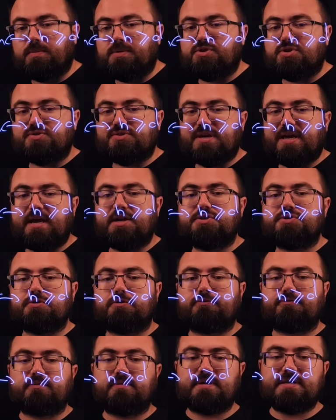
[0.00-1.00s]
which is H
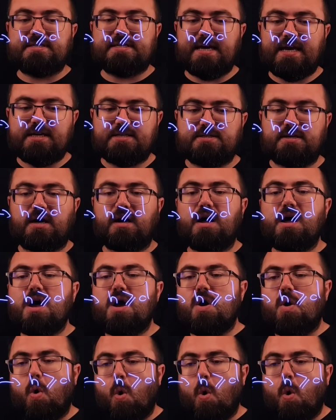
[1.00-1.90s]
of theta,